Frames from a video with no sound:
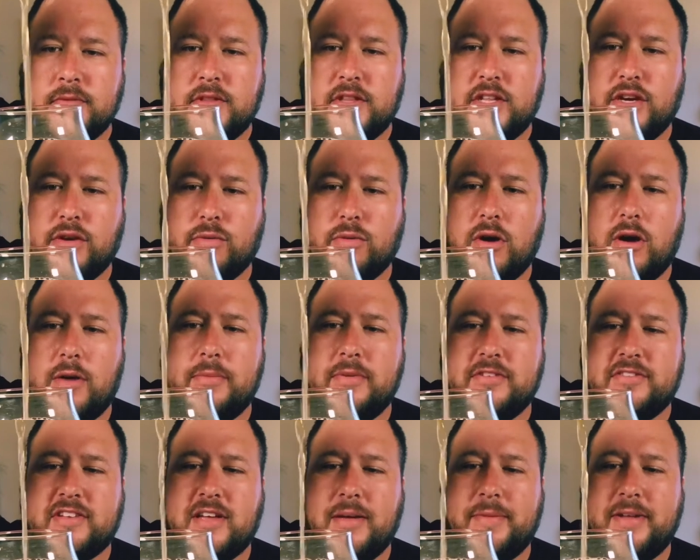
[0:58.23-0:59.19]
The
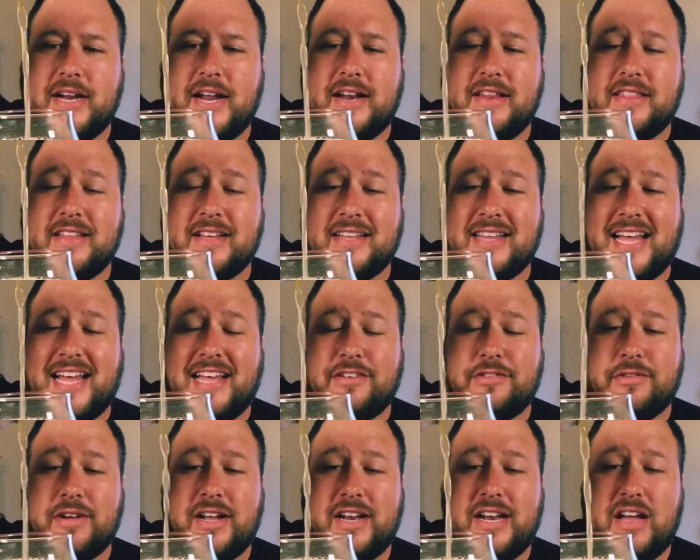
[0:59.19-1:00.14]
aromas coming out of the
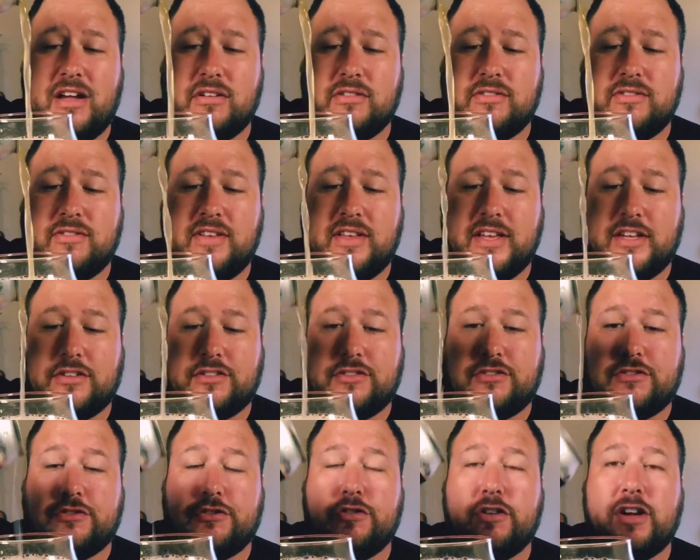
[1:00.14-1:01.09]
glass right now is
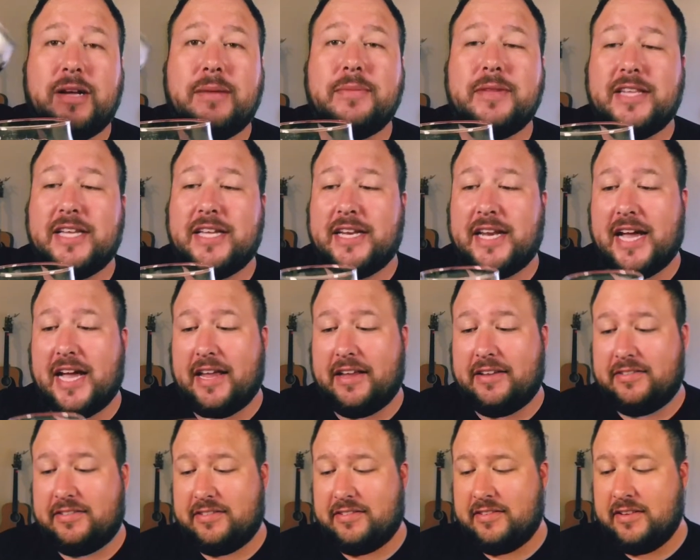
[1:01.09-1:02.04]
extremely
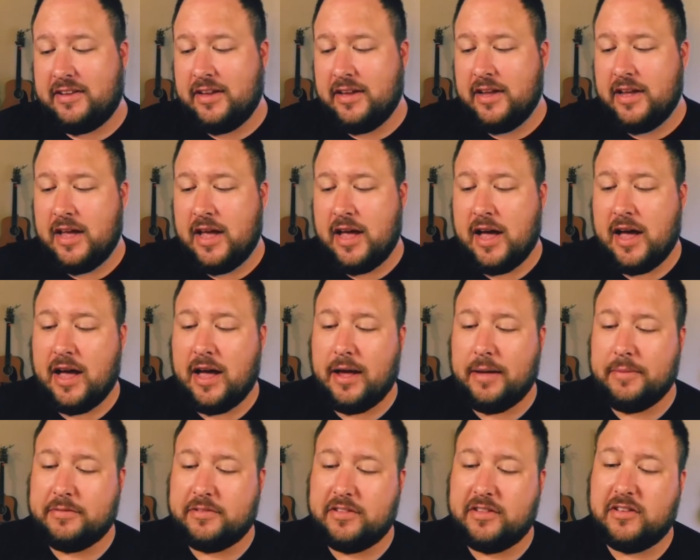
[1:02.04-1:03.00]
nice.
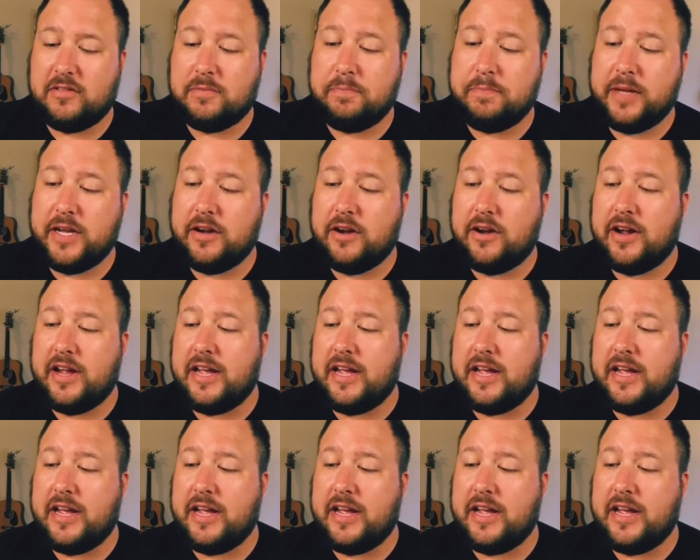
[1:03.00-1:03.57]
Um, so this beer